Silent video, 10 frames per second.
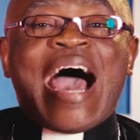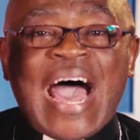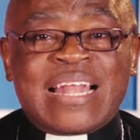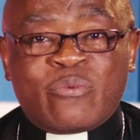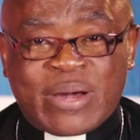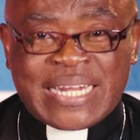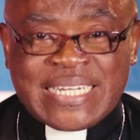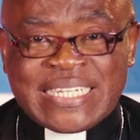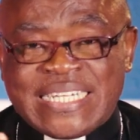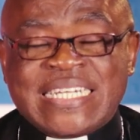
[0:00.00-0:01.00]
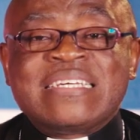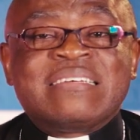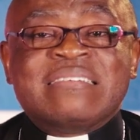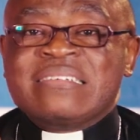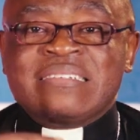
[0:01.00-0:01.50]
unwarranted
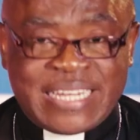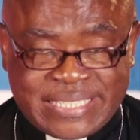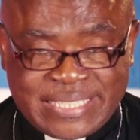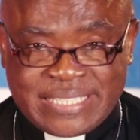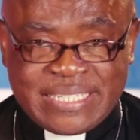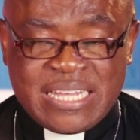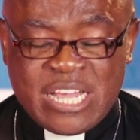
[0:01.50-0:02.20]
death.